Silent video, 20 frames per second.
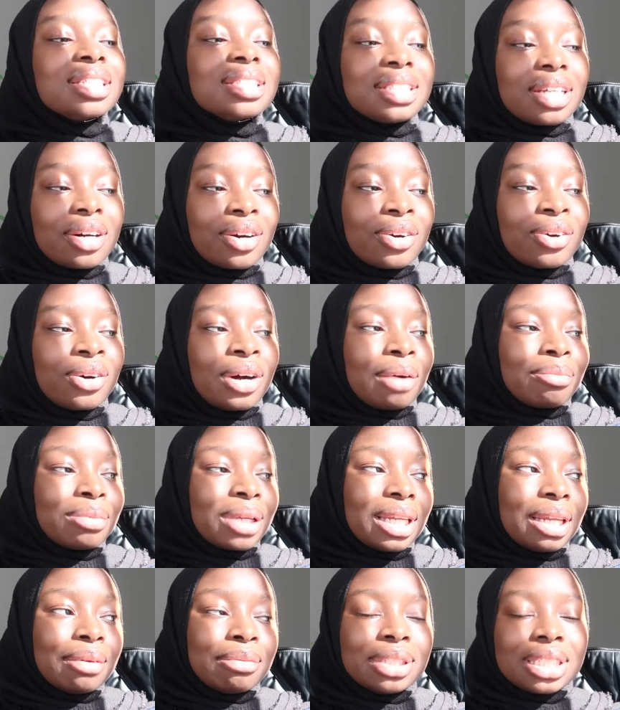So I'm
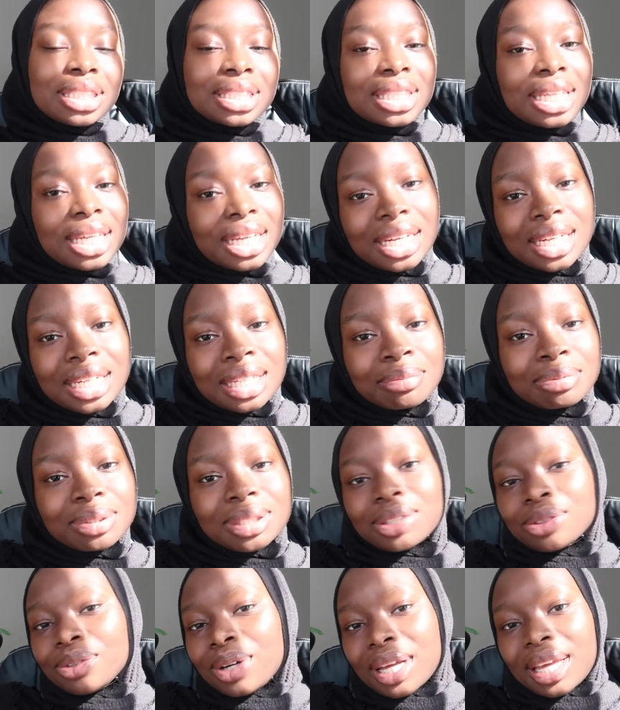like, let me just get up.
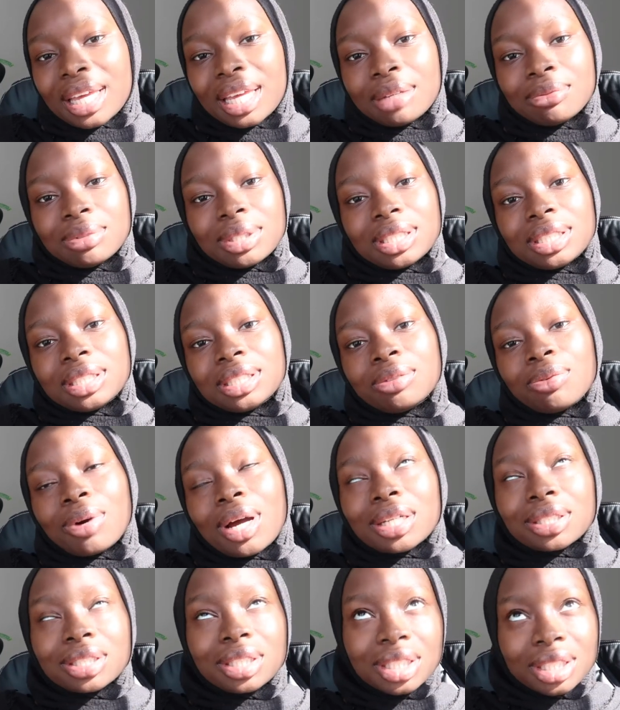So I came to
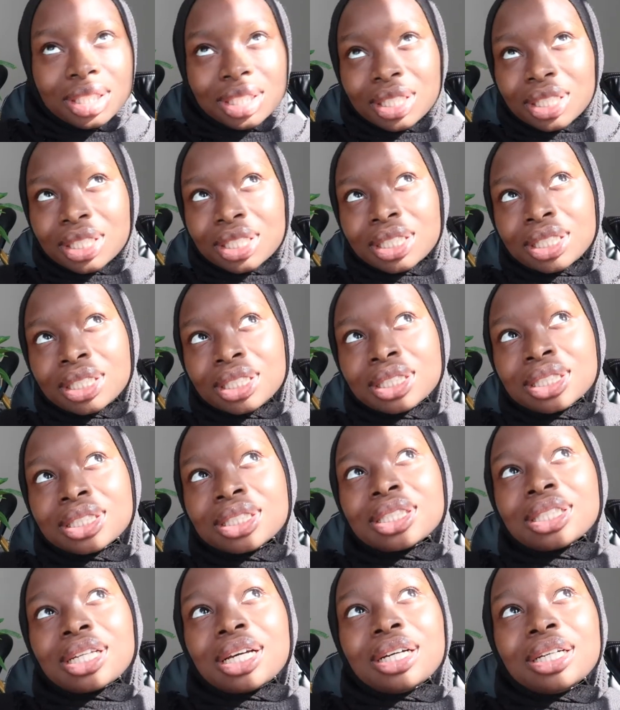wash dishes,
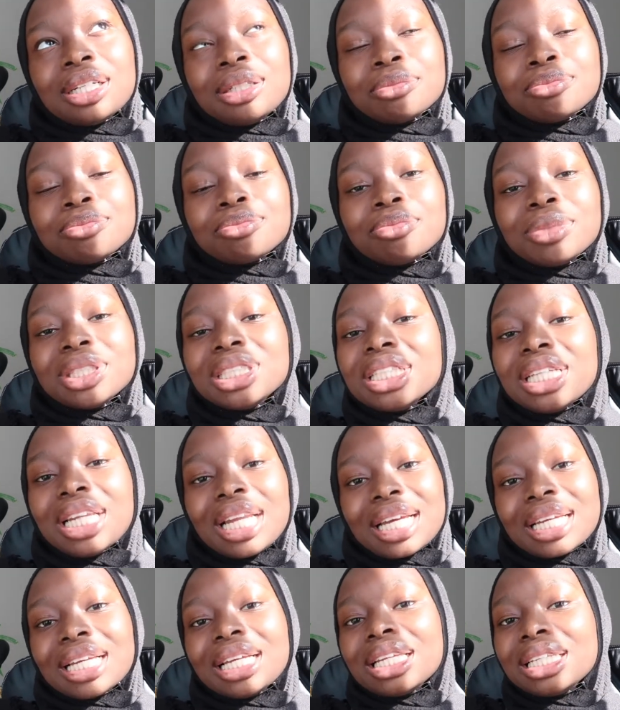um, basically
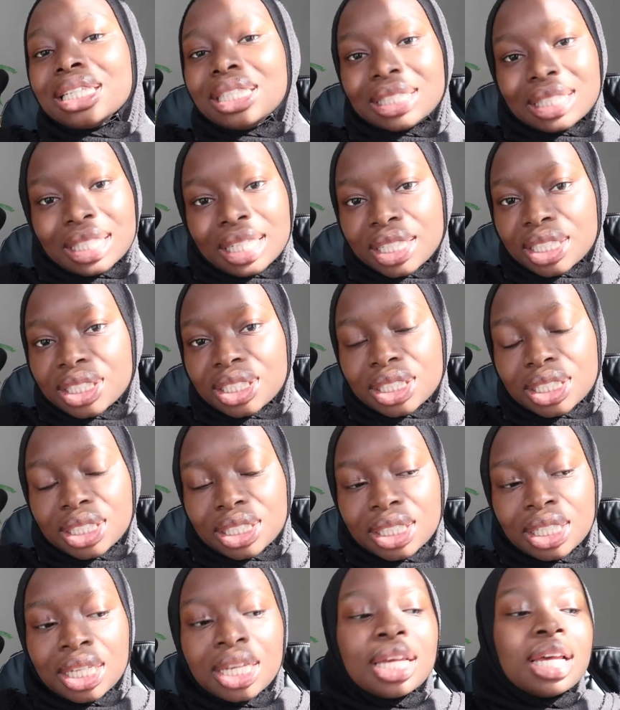like clean the
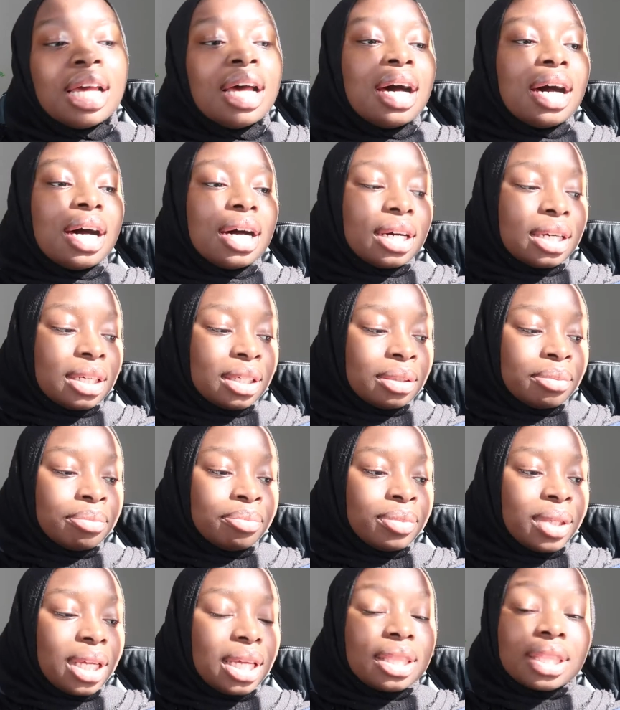kitchen,
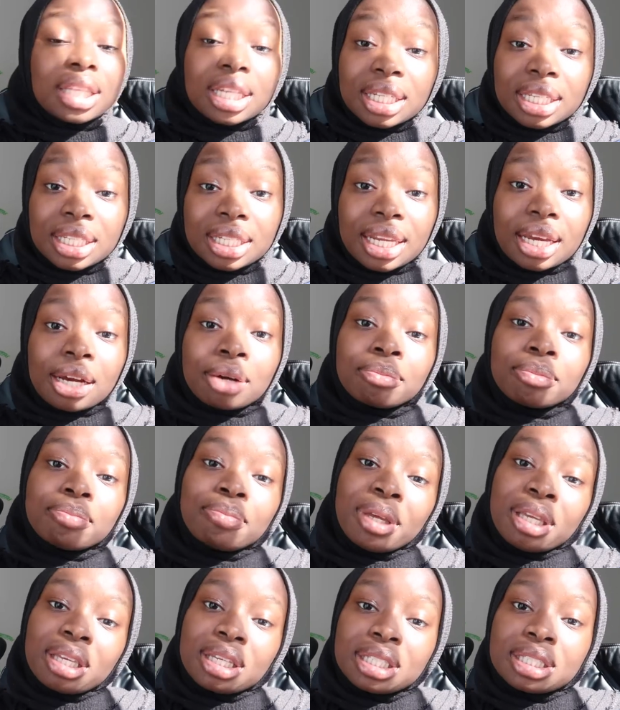um, and then now I'm
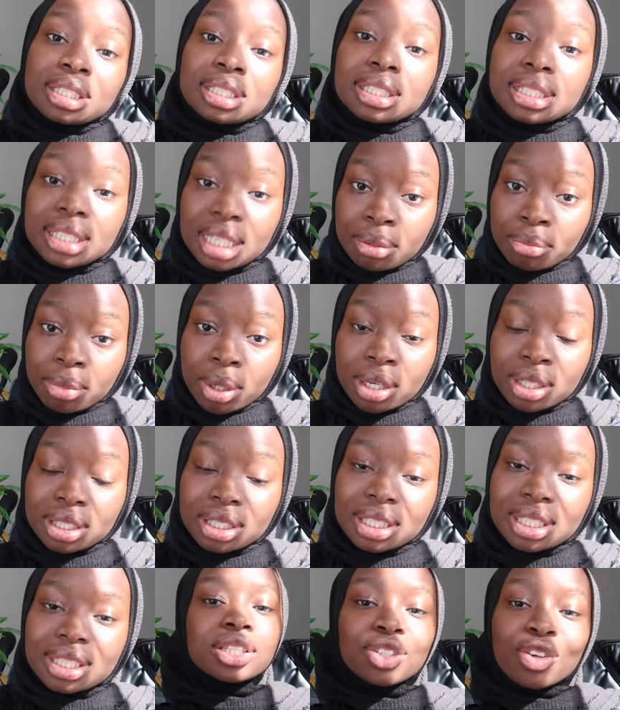making sea
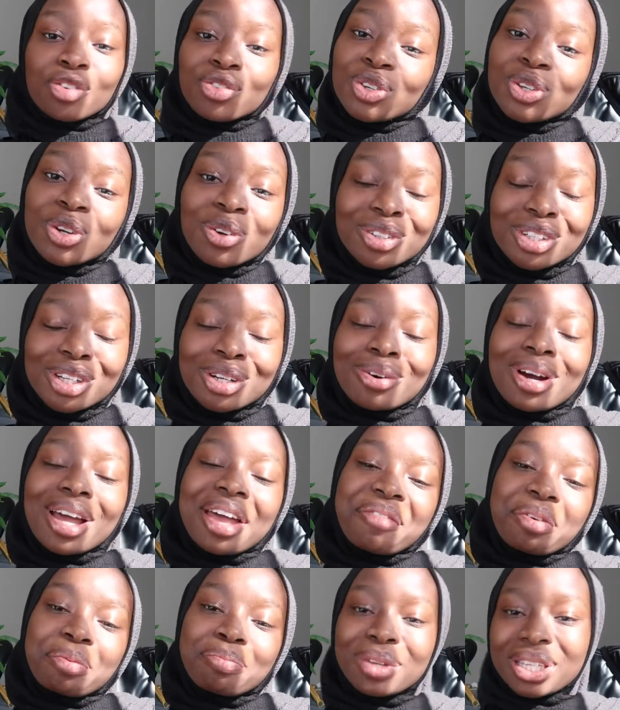moss. So if you don't know, I
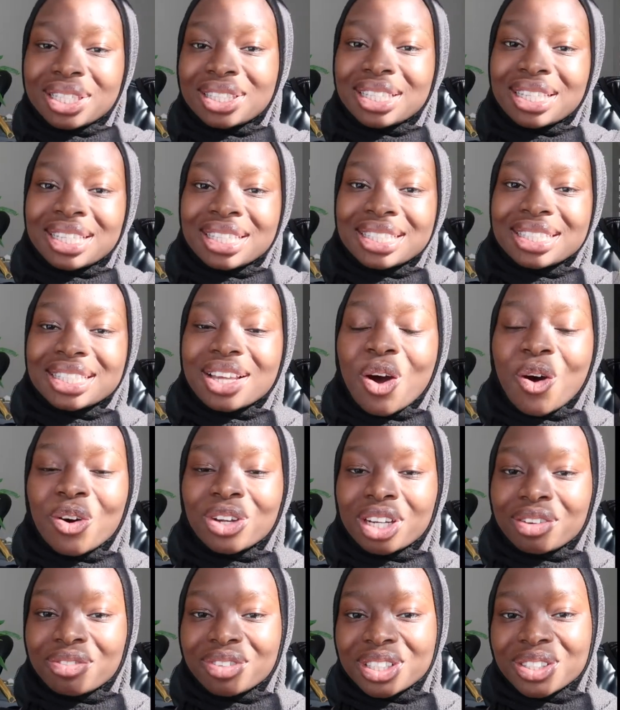have a business called
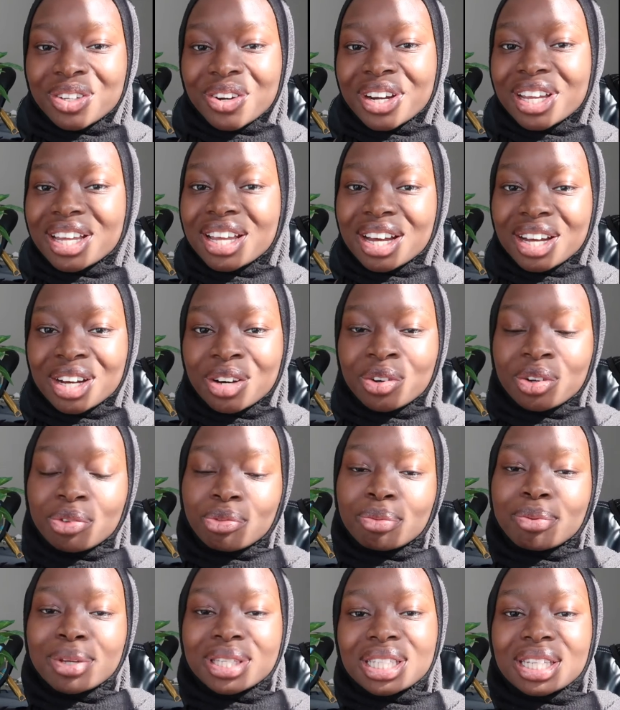Nefesari Co, and
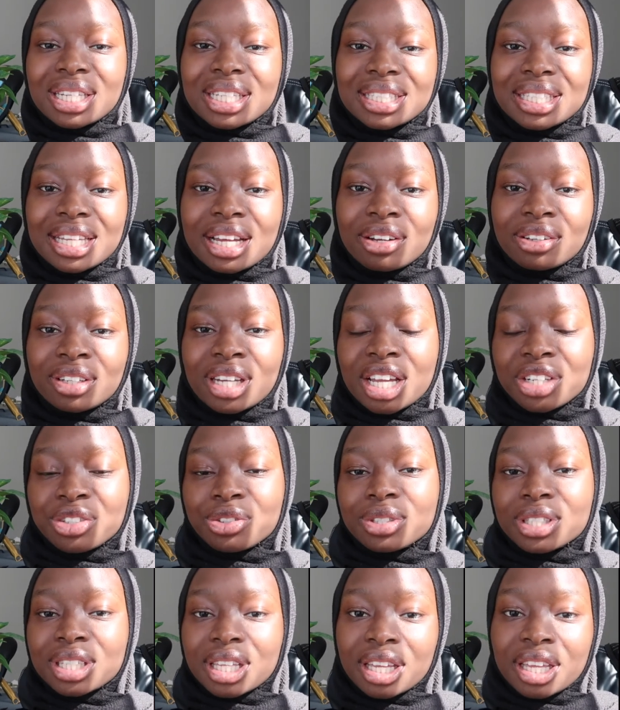we basically sell
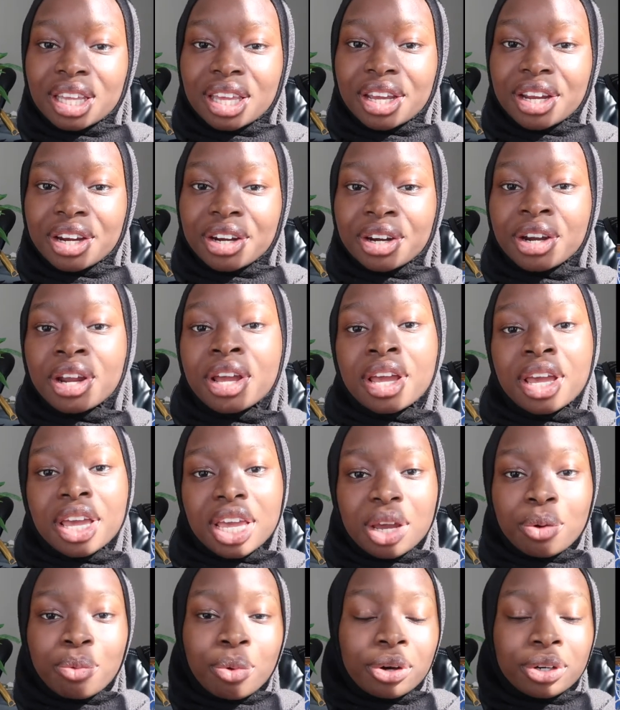natural skincare
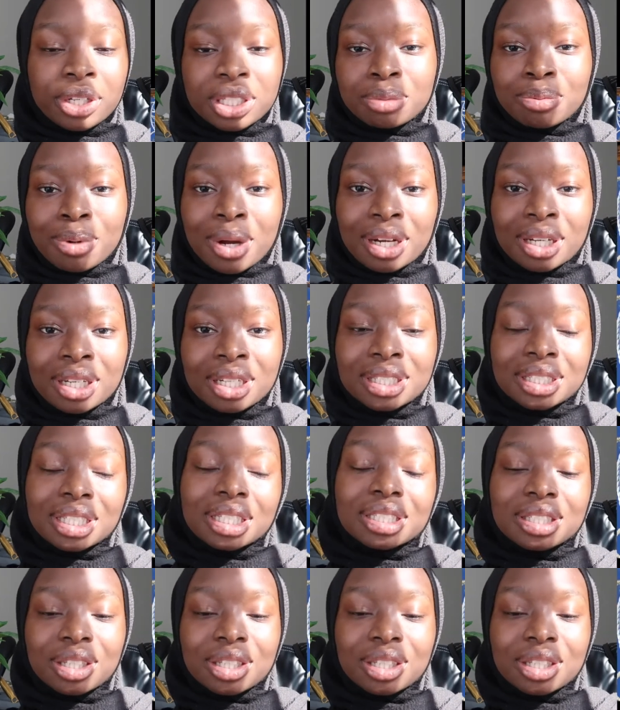and wellness products.